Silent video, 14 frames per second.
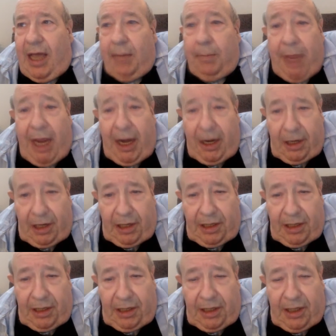Baird.
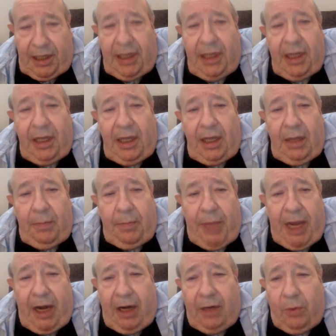
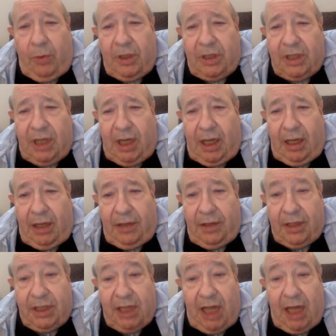Baird was
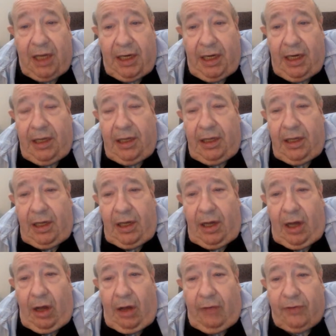the son
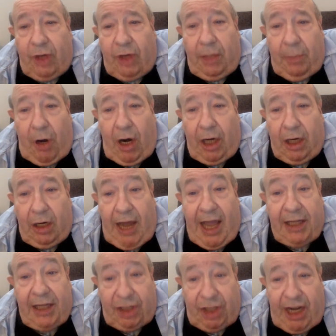of Charlie Parker
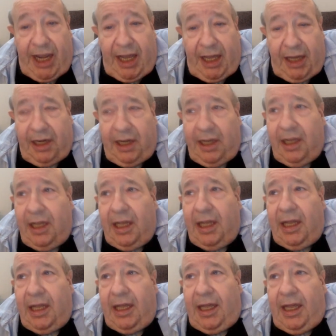and Chan.
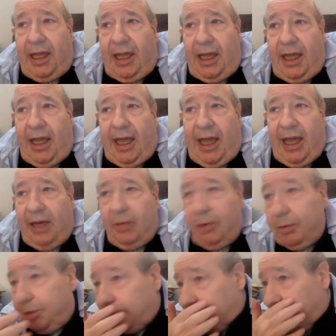And
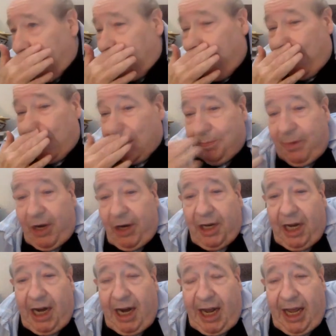we were the same age, Baird
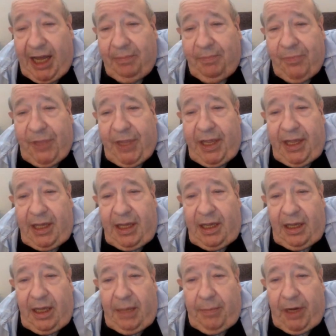and I.
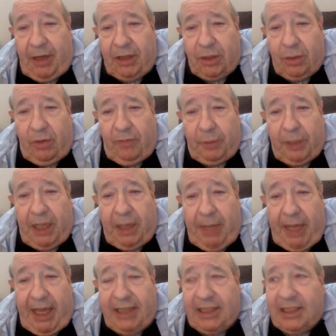And Baird sort of played
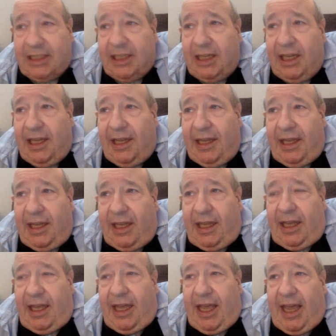bass.
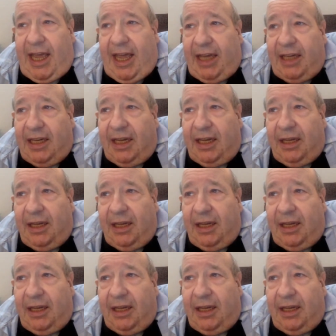And